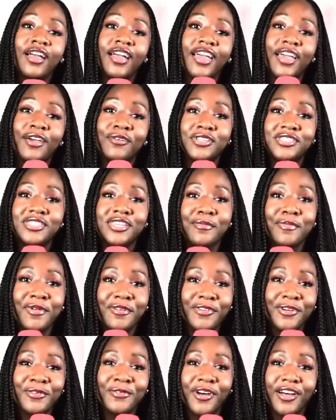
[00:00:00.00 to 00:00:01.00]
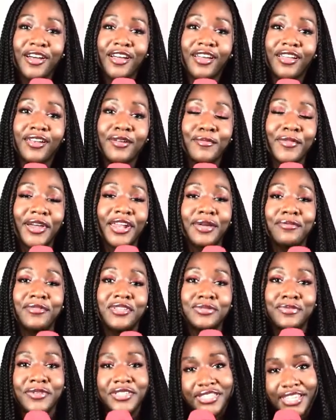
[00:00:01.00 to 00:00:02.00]
Hey, what's up everyone? My name
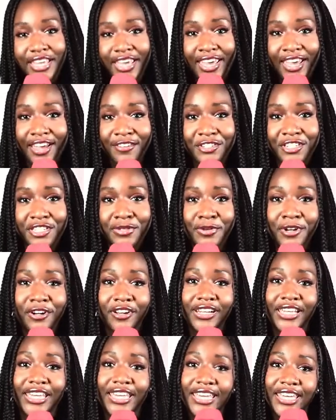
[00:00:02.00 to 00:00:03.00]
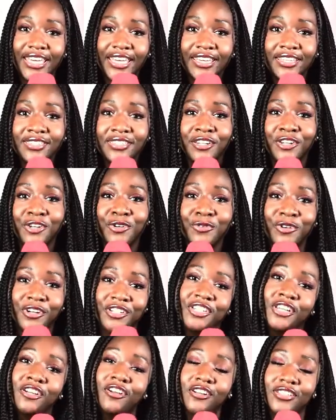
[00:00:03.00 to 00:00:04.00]
is Missaei. I've just been on Keys and you're
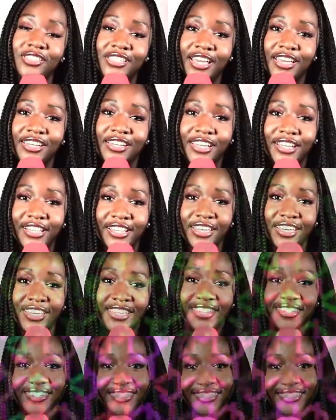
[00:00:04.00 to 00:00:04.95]
watching Alte Daily.